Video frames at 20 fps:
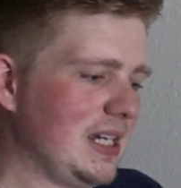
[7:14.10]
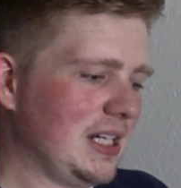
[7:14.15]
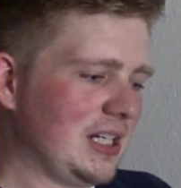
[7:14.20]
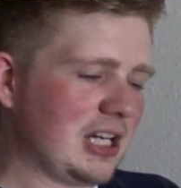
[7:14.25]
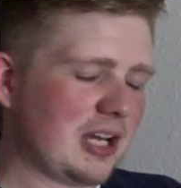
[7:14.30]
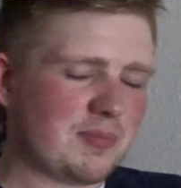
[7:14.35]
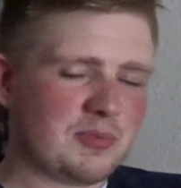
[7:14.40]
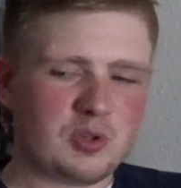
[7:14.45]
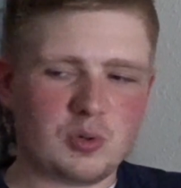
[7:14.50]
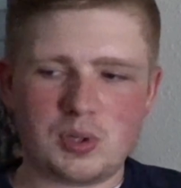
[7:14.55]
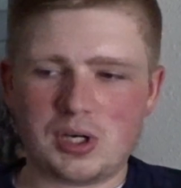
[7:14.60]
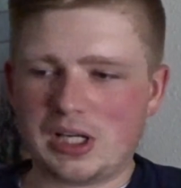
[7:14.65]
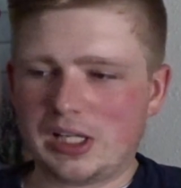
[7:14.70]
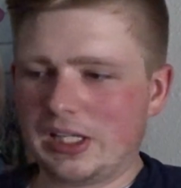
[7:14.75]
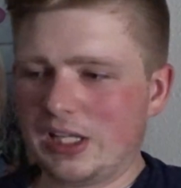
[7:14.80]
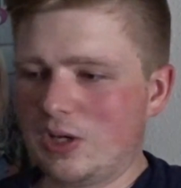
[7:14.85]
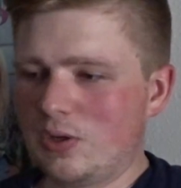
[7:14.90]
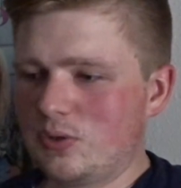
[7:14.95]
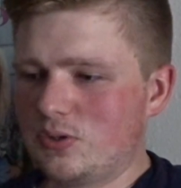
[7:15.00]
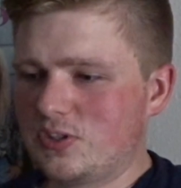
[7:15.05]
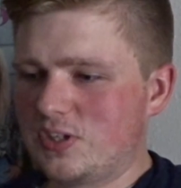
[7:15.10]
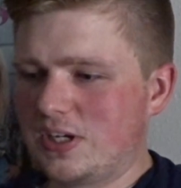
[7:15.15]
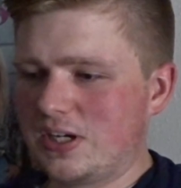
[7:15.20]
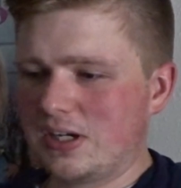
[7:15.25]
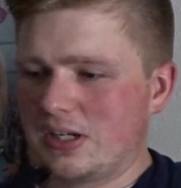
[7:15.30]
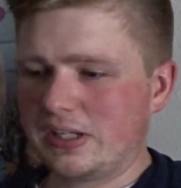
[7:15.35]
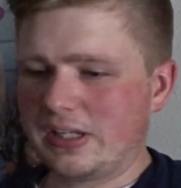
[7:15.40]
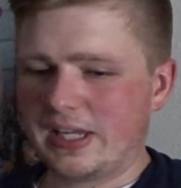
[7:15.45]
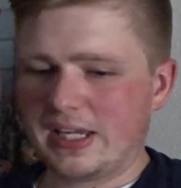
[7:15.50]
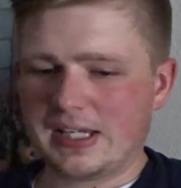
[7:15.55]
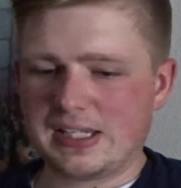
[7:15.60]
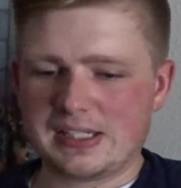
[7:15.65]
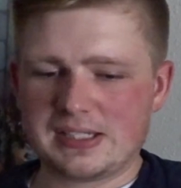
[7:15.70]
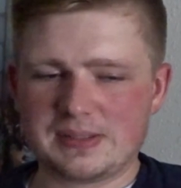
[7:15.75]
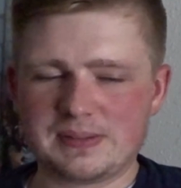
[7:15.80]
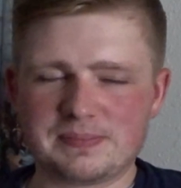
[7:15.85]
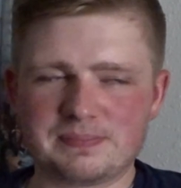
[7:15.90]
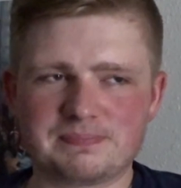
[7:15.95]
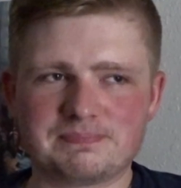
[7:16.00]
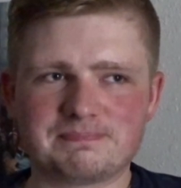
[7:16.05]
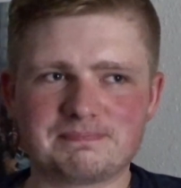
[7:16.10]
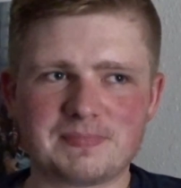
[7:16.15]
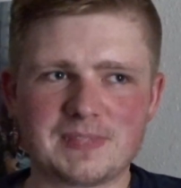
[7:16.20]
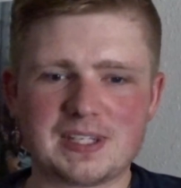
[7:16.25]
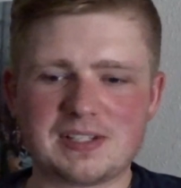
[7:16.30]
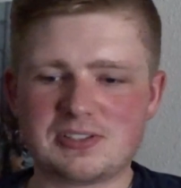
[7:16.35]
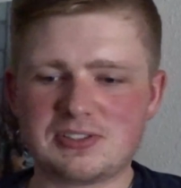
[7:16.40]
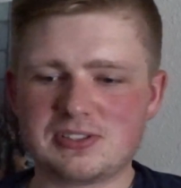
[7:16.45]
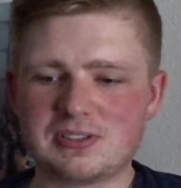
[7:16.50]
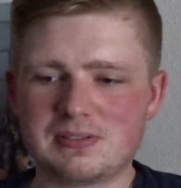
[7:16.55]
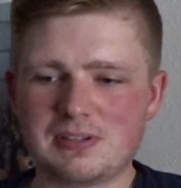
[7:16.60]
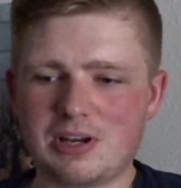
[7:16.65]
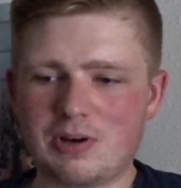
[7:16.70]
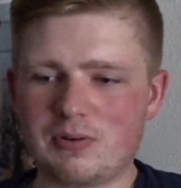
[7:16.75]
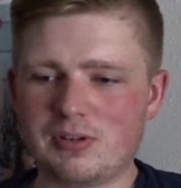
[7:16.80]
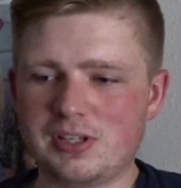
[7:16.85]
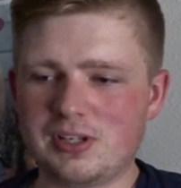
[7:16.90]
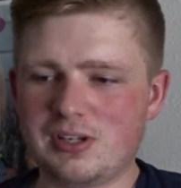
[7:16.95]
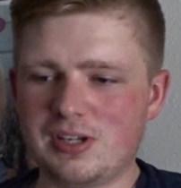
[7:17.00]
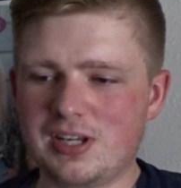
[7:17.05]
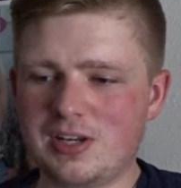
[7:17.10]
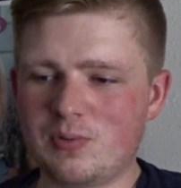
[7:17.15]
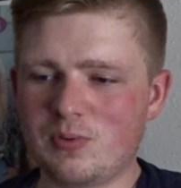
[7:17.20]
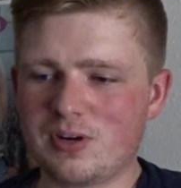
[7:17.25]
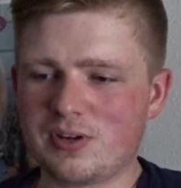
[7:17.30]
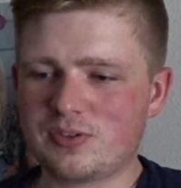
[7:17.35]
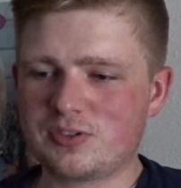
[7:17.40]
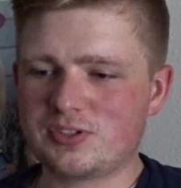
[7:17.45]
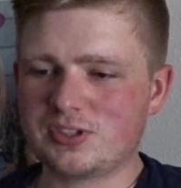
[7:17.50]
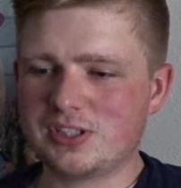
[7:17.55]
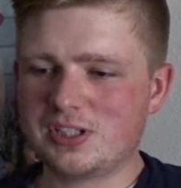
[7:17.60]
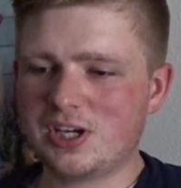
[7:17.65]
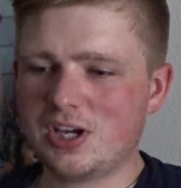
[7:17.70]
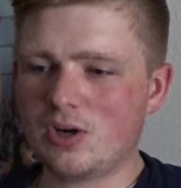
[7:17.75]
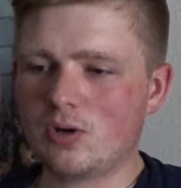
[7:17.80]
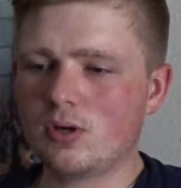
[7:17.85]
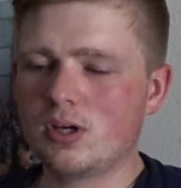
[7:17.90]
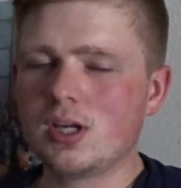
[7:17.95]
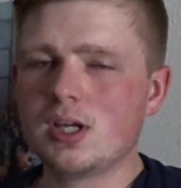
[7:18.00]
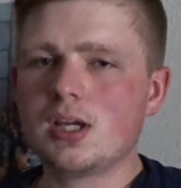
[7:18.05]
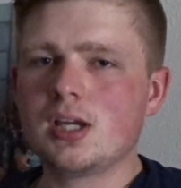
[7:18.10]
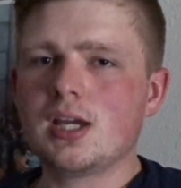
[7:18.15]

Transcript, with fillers: come to a close here. Like, there's not really anywhere else to go.